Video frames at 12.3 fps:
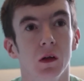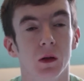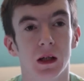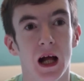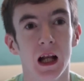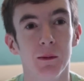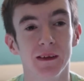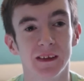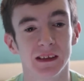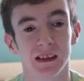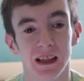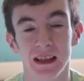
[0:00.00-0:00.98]
Cannabis
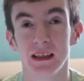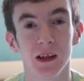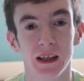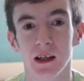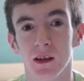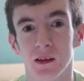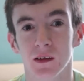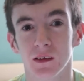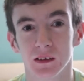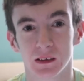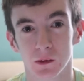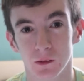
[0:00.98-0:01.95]
isn't legal here,
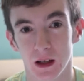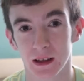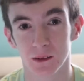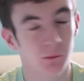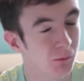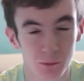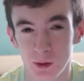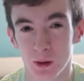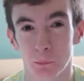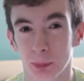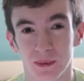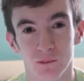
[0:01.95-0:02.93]
so like,
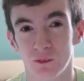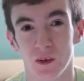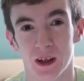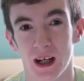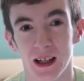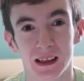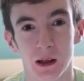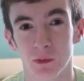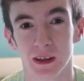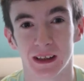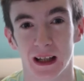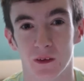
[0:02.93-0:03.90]
fuck, I can't
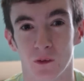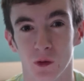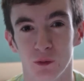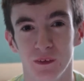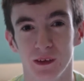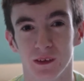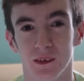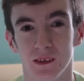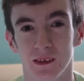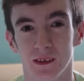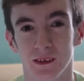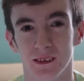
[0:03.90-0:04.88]
really get a hold of it.
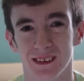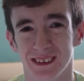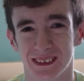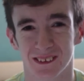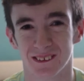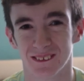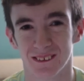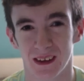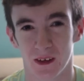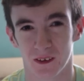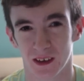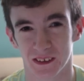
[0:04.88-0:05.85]
So,
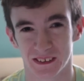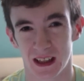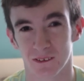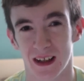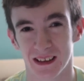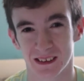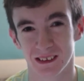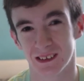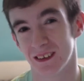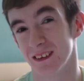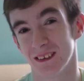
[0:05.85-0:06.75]
or else I get arrested.